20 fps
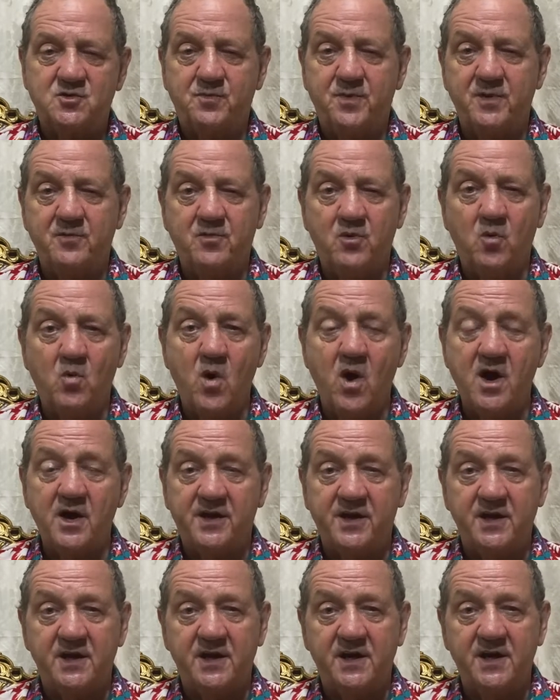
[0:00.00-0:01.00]
people
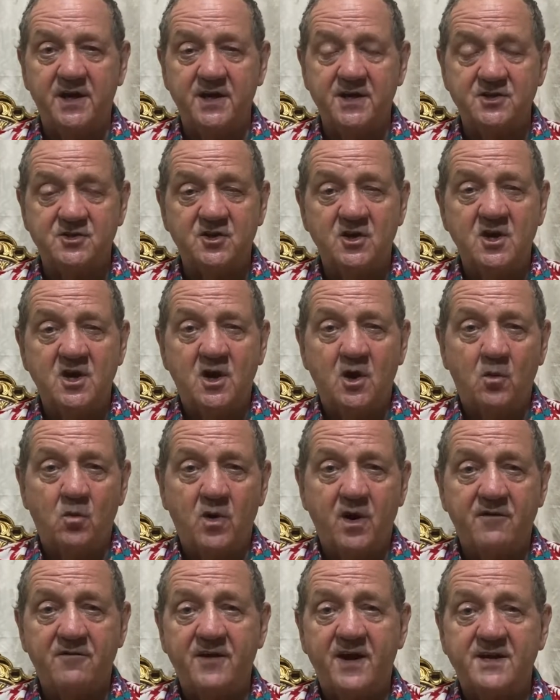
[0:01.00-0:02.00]
working in it,
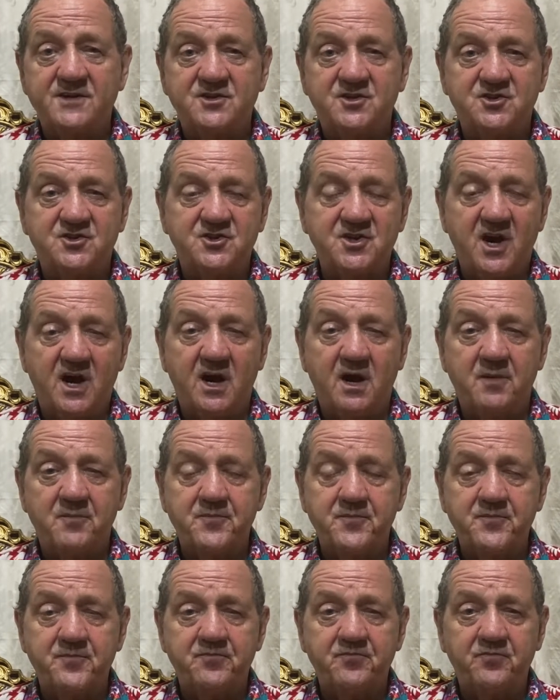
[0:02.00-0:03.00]
whereas
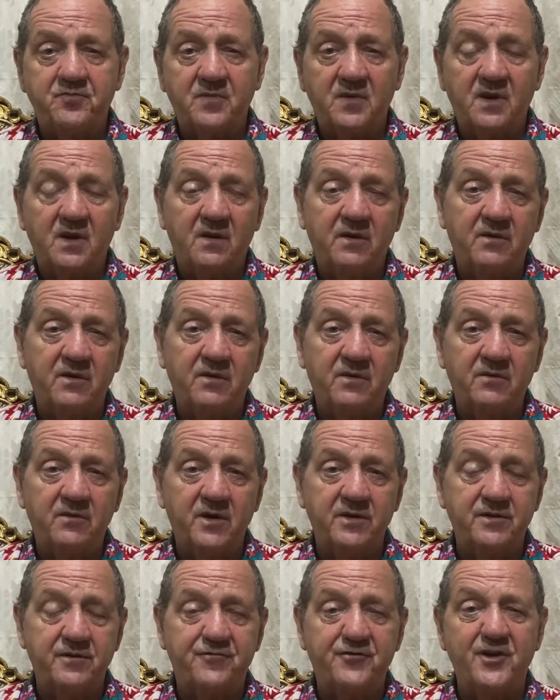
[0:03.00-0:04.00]

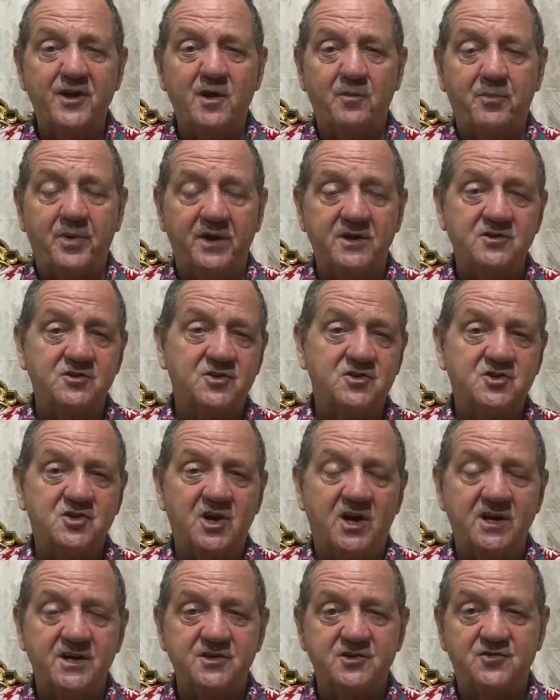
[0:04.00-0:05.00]
in the Philippines, a
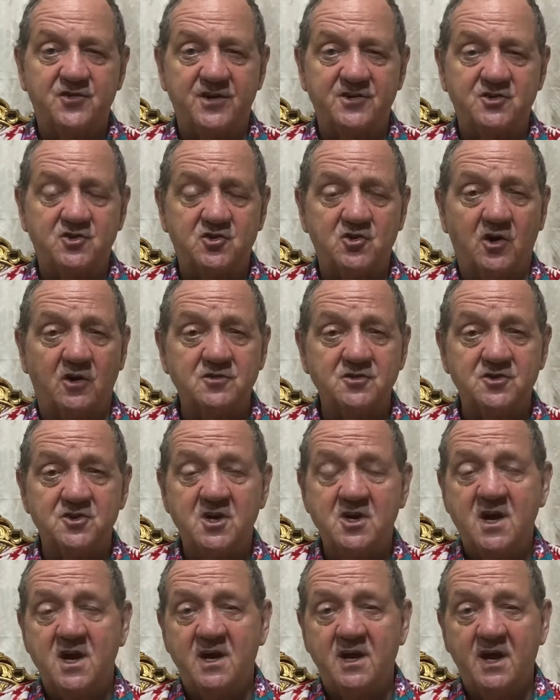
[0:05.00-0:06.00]
Chinese restaurant
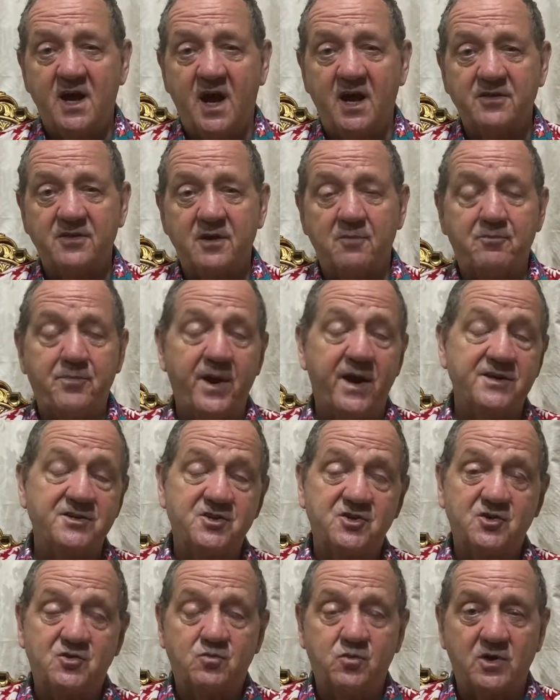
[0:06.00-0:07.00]
at the
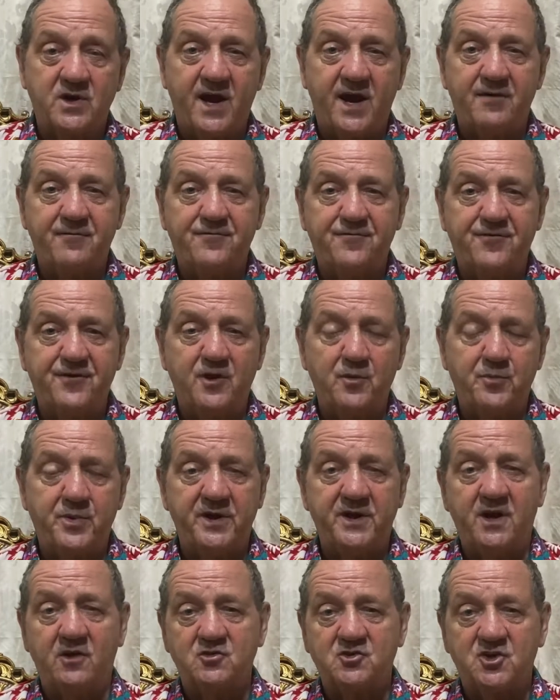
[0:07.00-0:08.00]
best would have
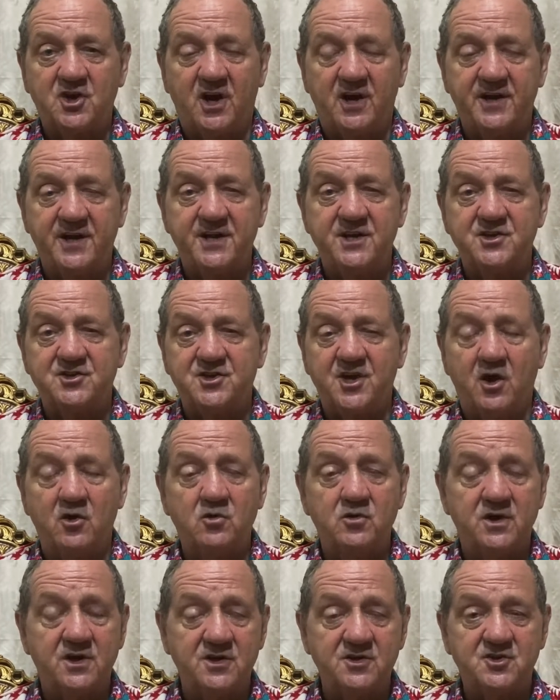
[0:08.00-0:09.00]
Filipino Chinese
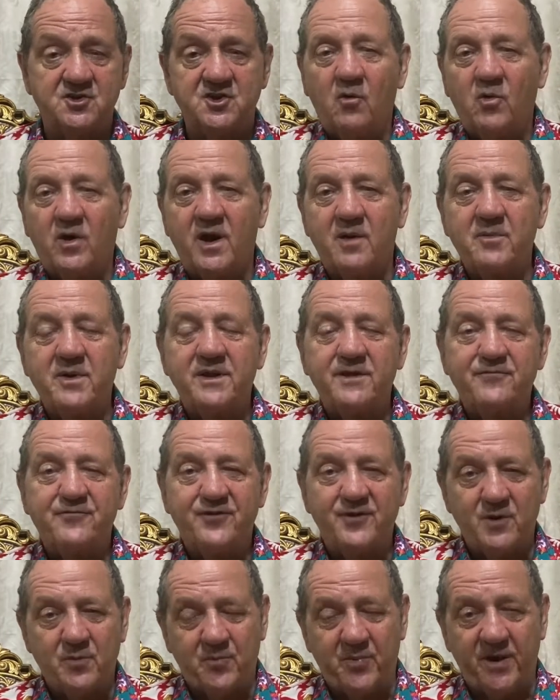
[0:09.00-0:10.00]
owners. When I'm in the
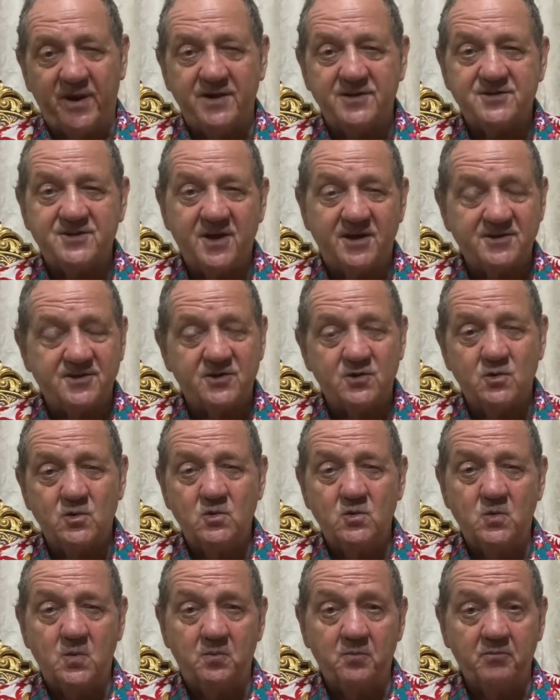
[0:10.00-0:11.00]
Philippines,
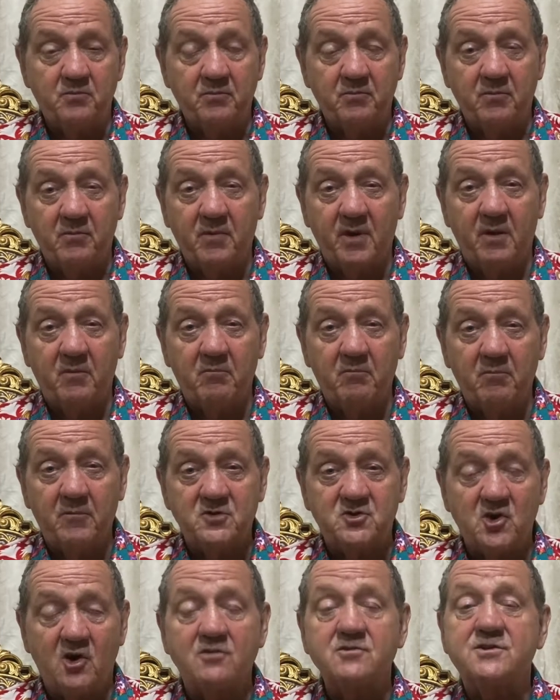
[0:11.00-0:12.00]

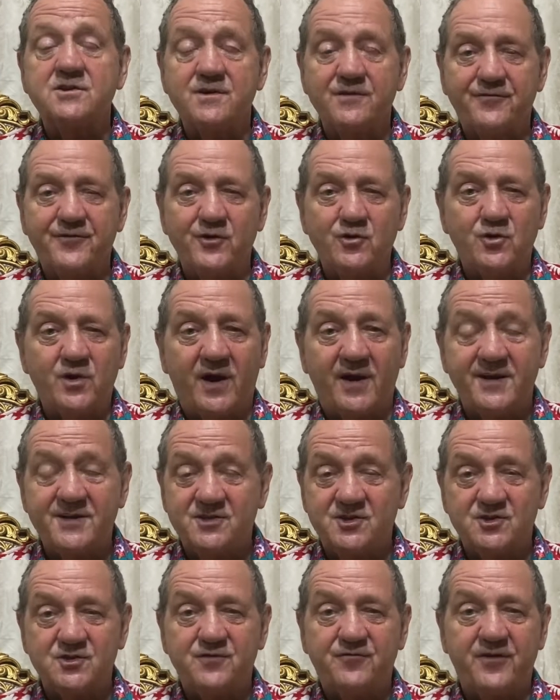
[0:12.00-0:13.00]
majority of the food I
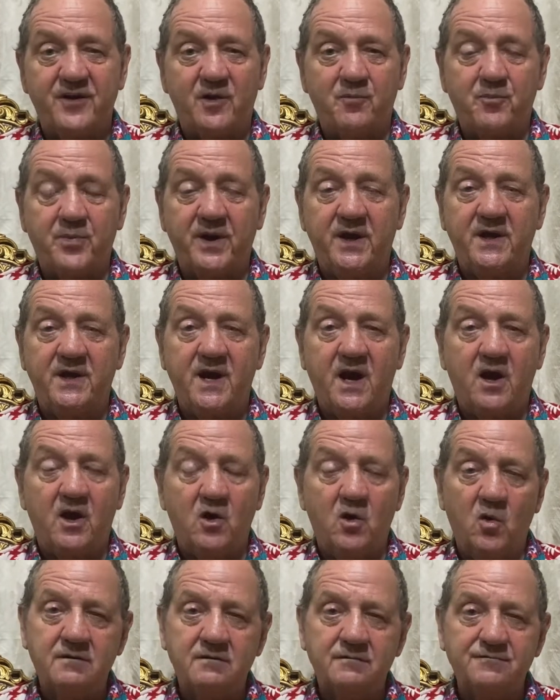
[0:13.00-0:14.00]
eat is
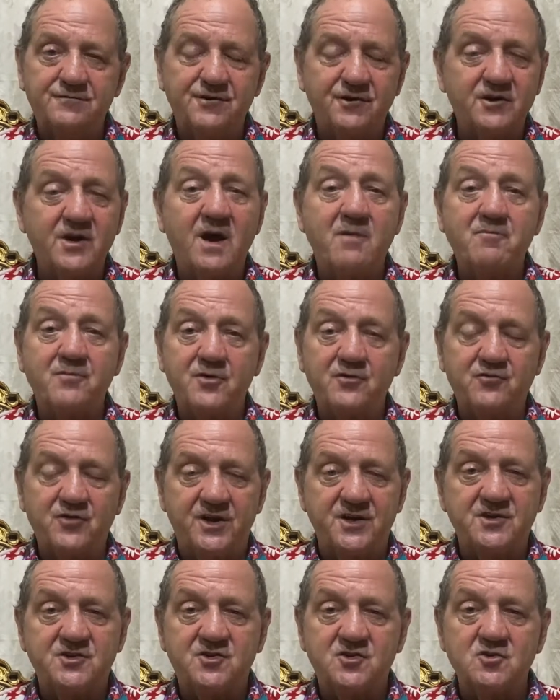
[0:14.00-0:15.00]
Filipino for a number of
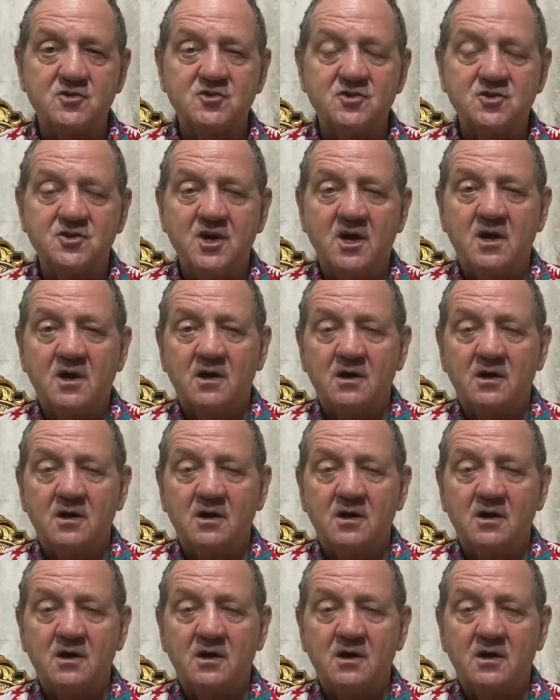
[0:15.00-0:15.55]
reasons.